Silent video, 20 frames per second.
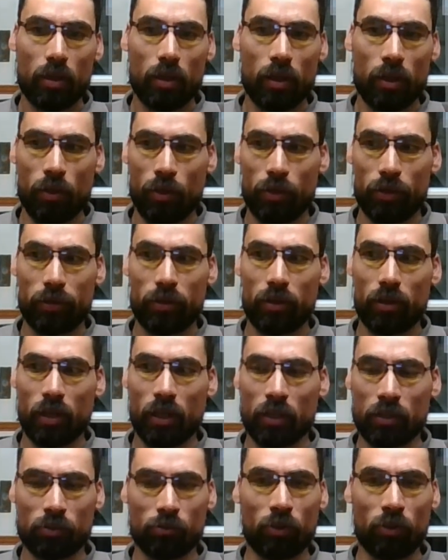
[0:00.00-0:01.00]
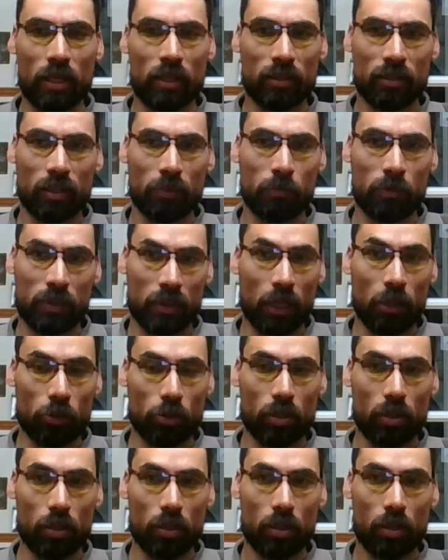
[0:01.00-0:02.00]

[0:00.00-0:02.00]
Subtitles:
Either it's really substantial